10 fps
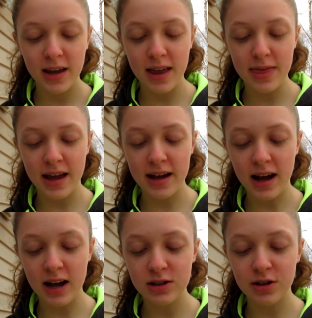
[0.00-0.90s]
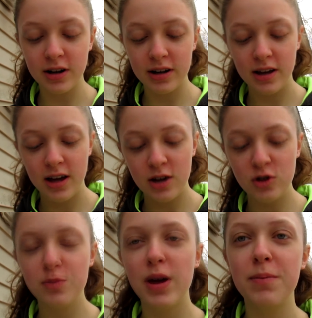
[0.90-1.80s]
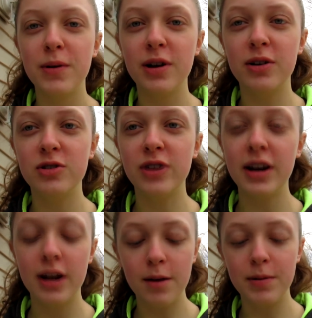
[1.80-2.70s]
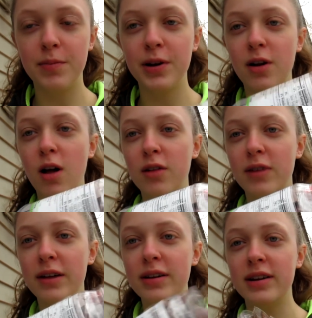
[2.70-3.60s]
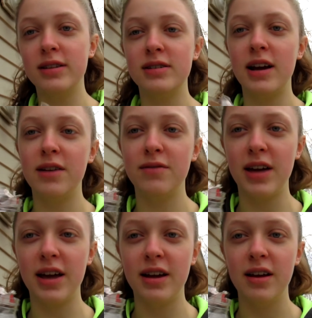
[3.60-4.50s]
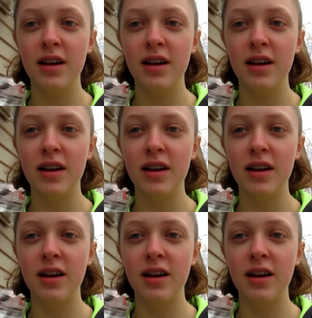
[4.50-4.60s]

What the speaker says: and then I took newspaper and shredded it up and put it all around it inside of a